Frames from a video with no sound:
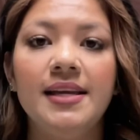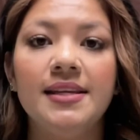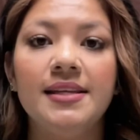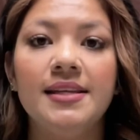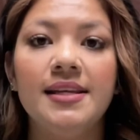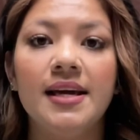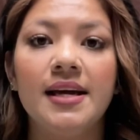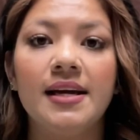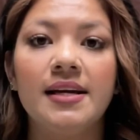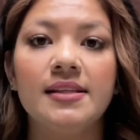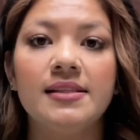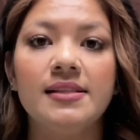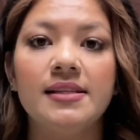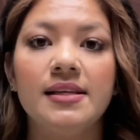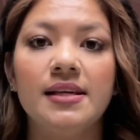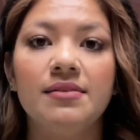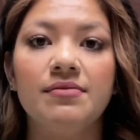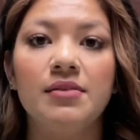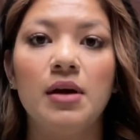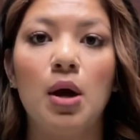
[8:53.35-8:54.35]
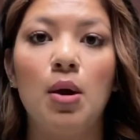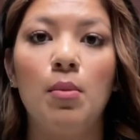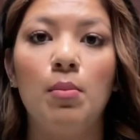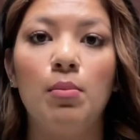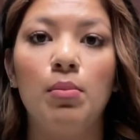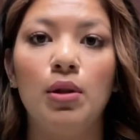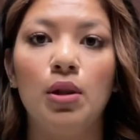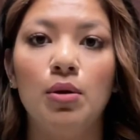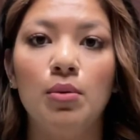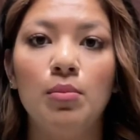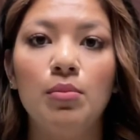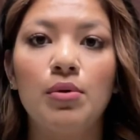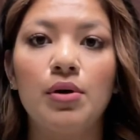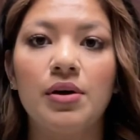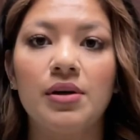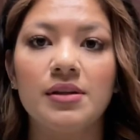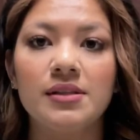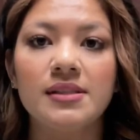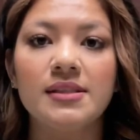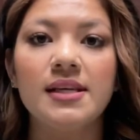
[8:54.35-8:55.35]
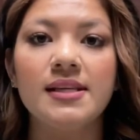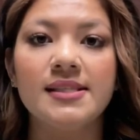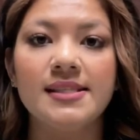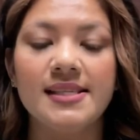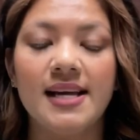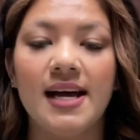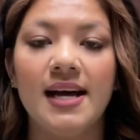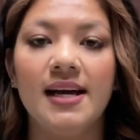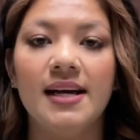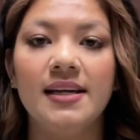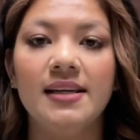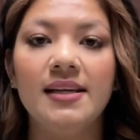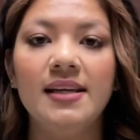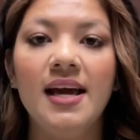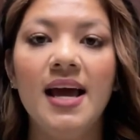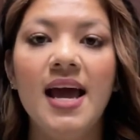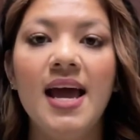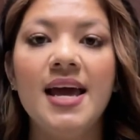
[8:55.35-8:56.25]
negative Blumberg's sign,